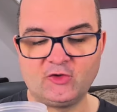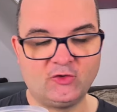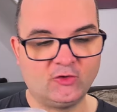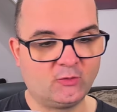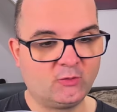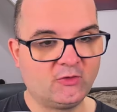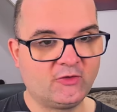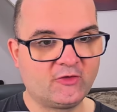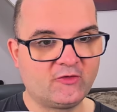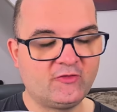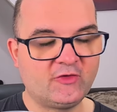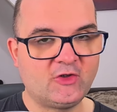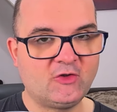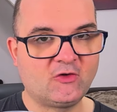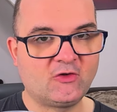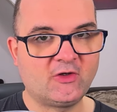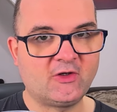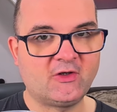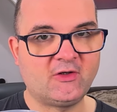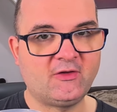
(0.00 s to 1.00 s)
good with the Greek
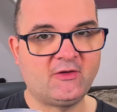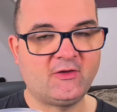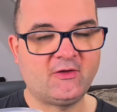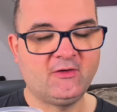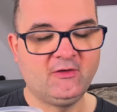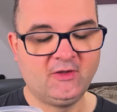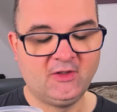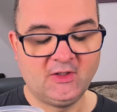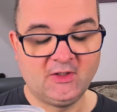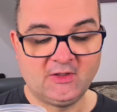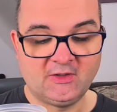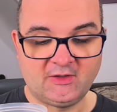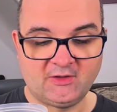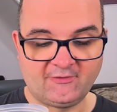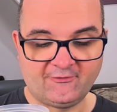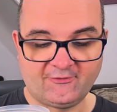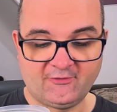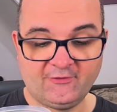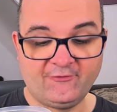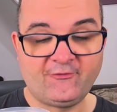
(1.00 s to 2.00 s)
yogurt in there. You
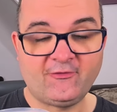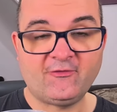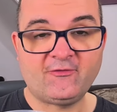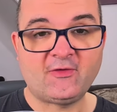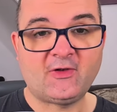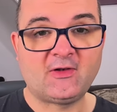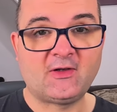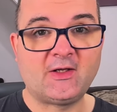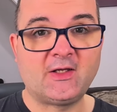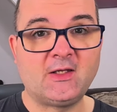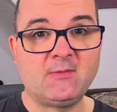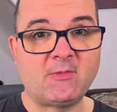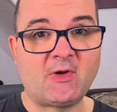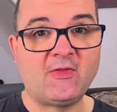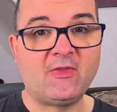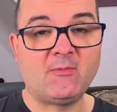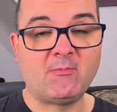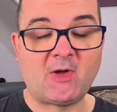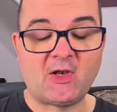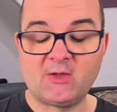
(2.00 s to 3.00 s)
can still taste the lime
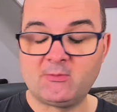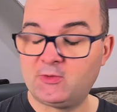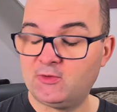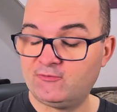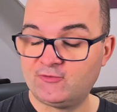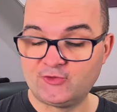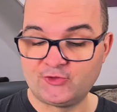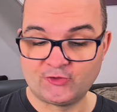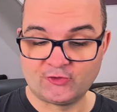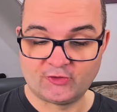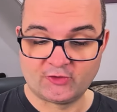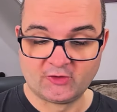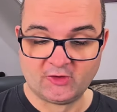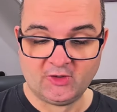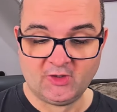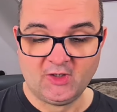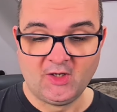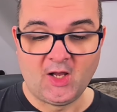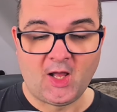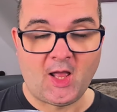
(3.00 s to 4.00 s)
and the Malibu for sure.
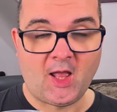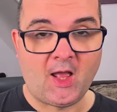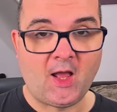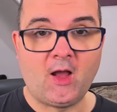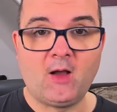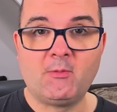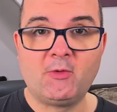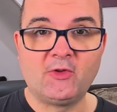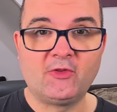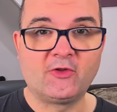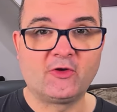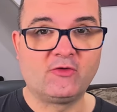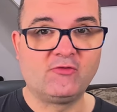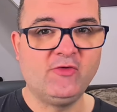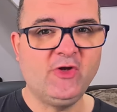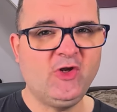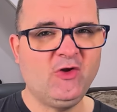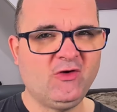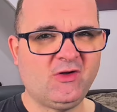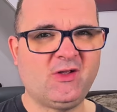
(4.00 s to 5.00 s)
But the
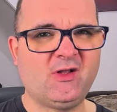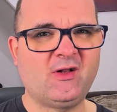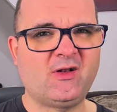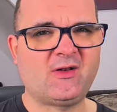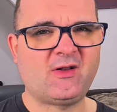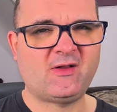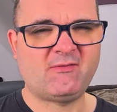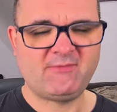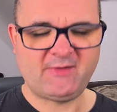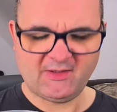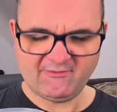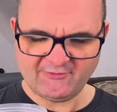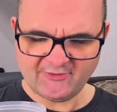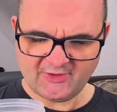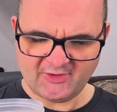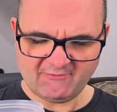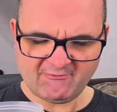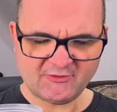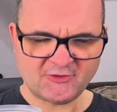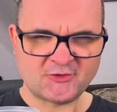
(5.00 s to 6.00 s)
Greek yogurt, it gives it
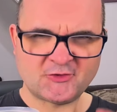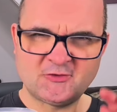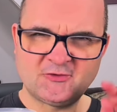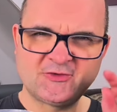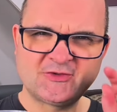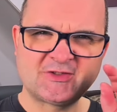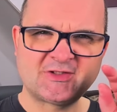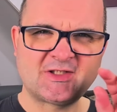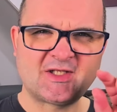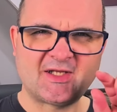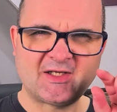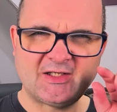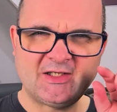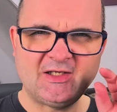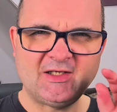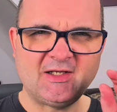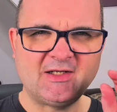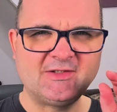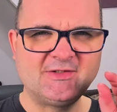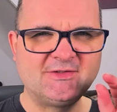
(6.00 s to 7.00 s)
ever so slightly
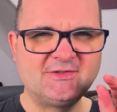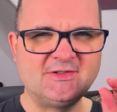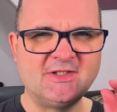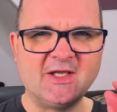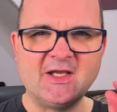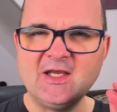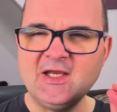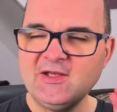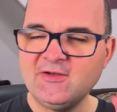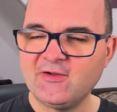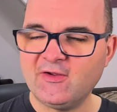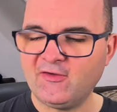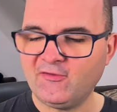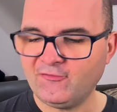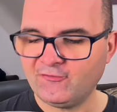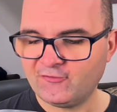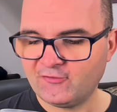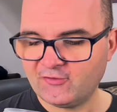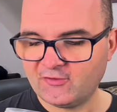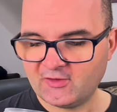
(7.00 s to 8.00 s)
like zingy
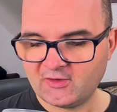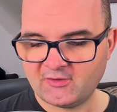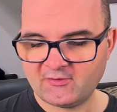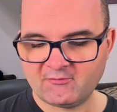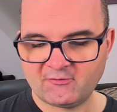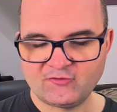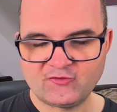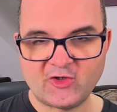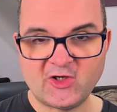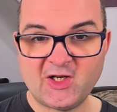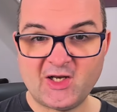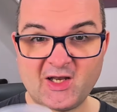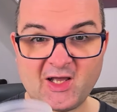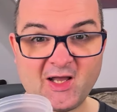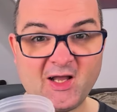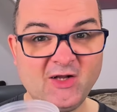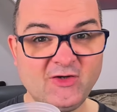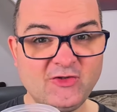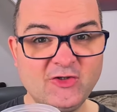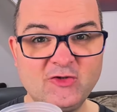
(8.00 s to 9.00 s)
taste to the drink, and
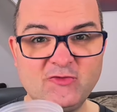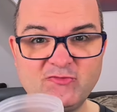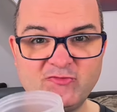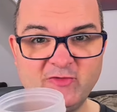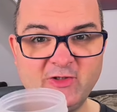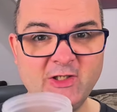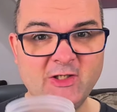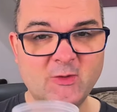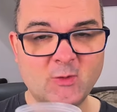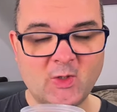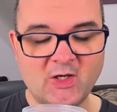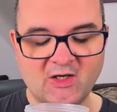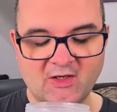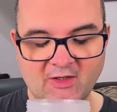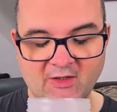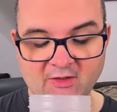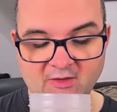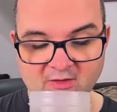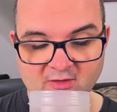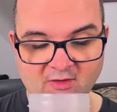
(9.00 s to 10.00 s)
I actually really quite
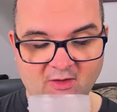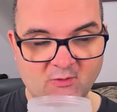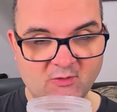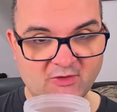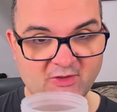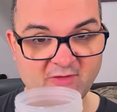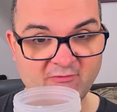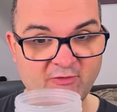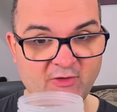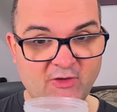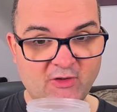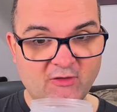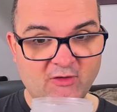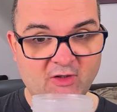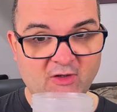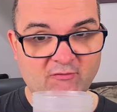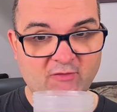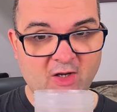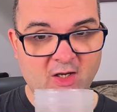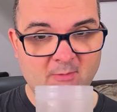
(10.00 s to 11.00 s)
like it. I would definitely
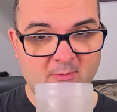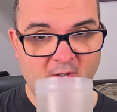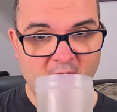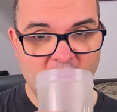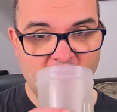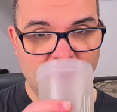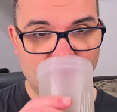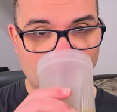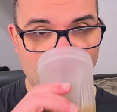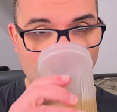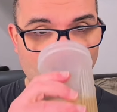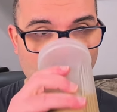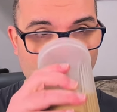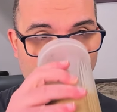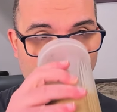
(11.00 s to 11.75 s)
recommend it.